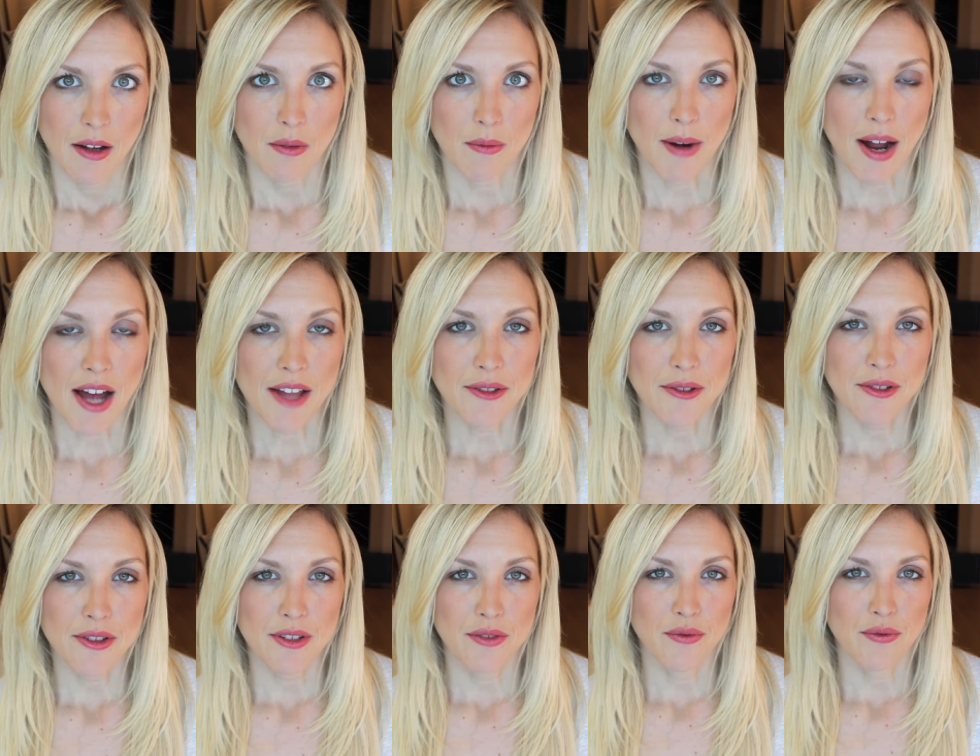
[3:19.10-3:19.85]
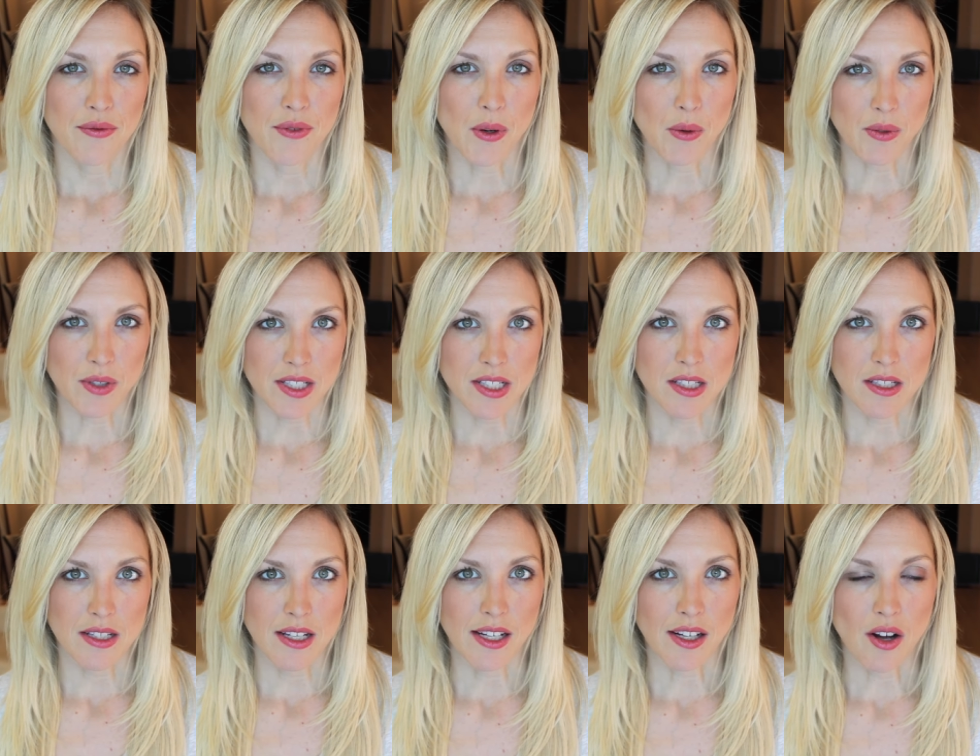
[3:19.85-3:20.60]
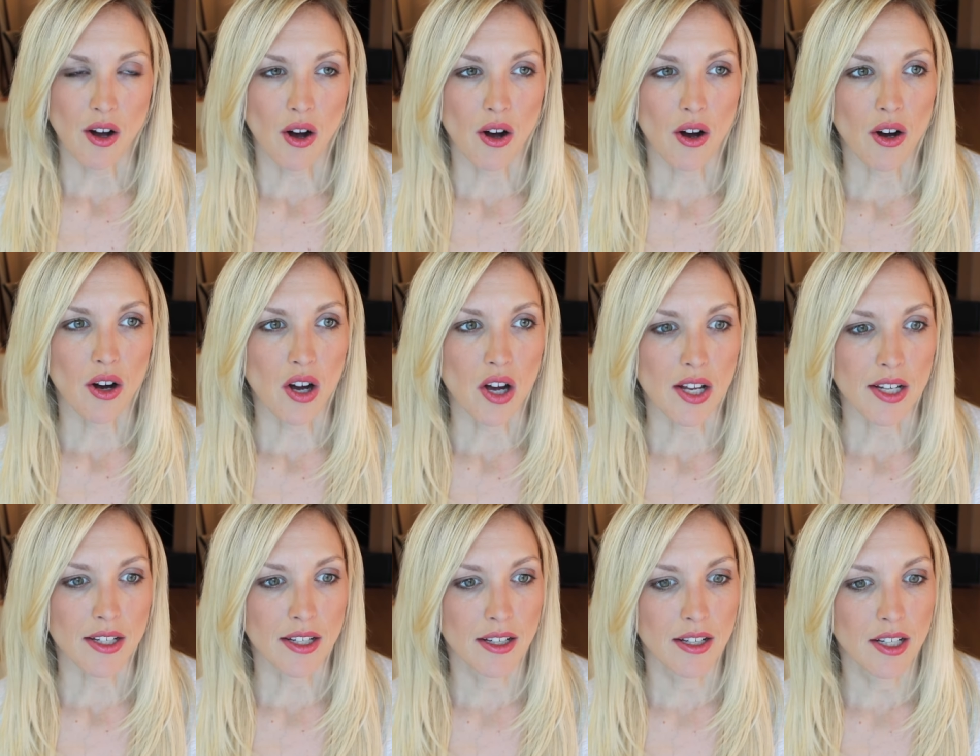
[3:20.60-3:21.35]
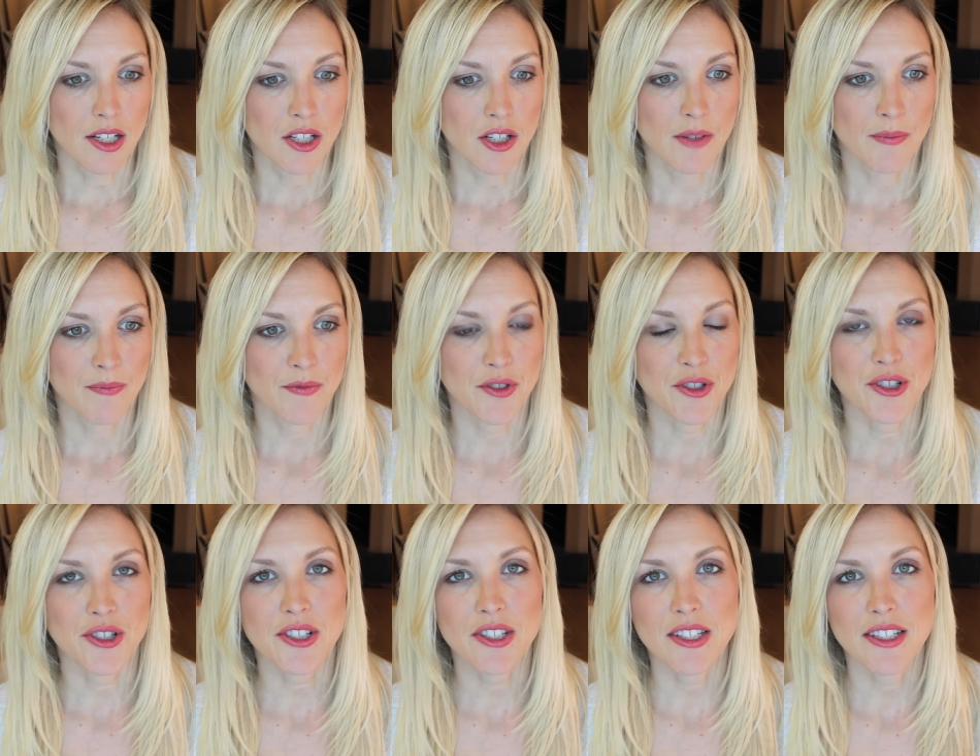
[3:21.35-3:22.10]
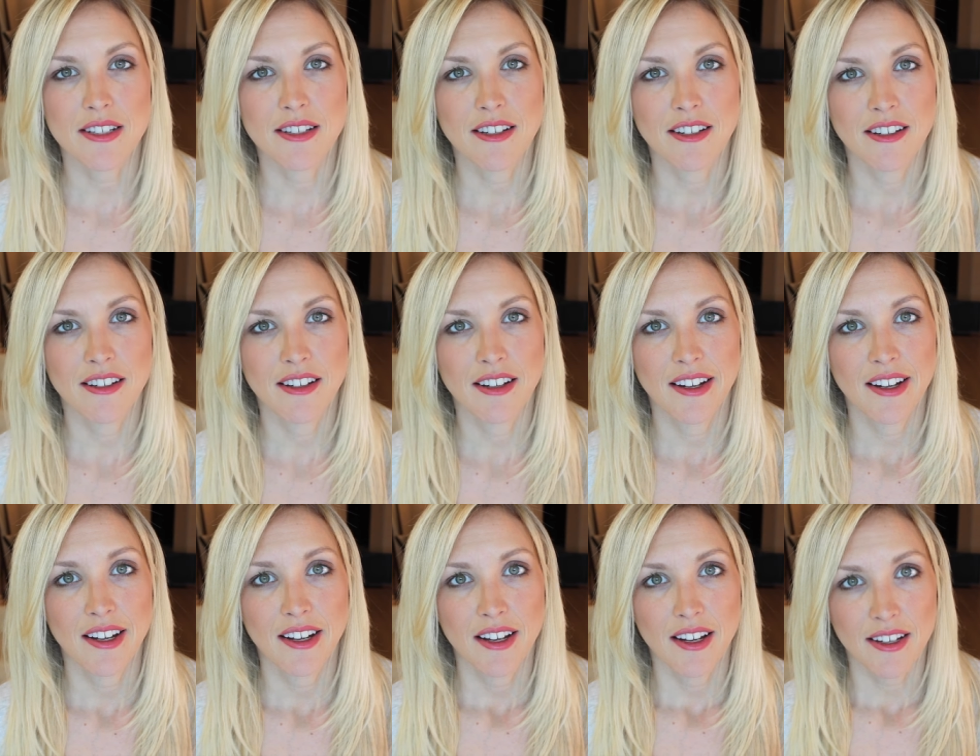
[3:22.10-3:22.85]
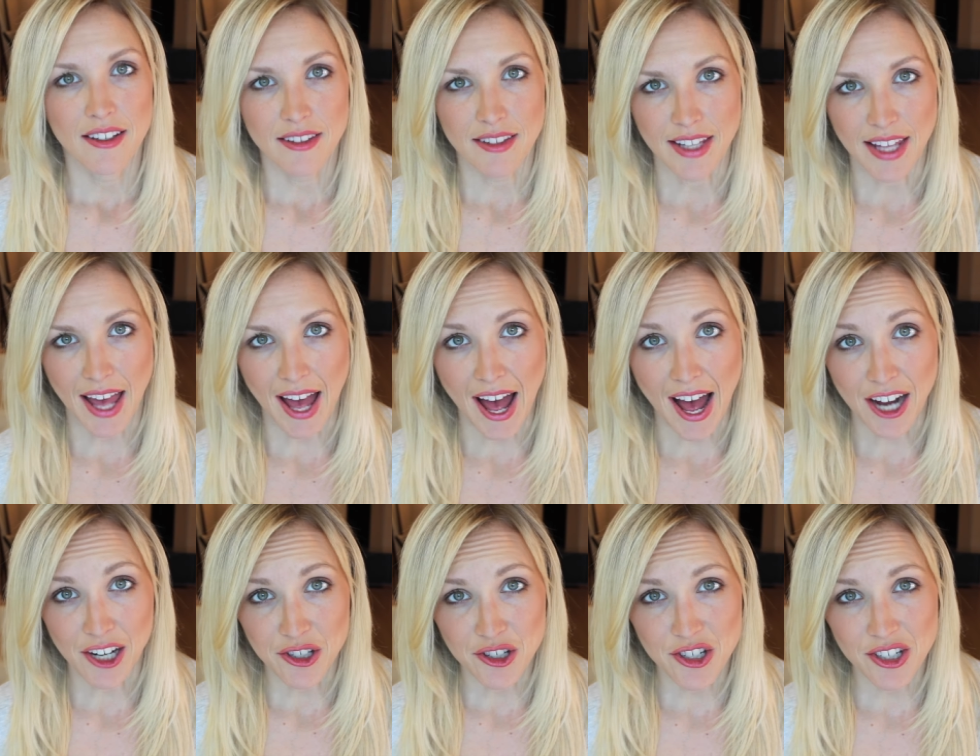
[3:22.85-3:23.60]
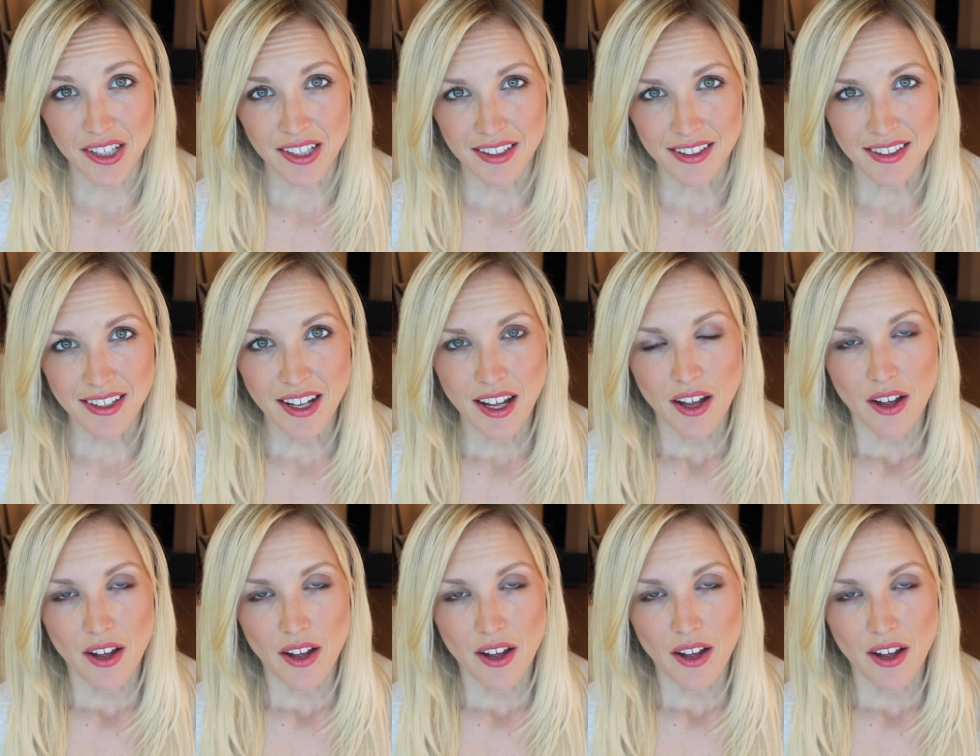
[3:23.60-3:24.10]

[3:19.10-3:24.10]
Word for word: rather than focusing on just the action.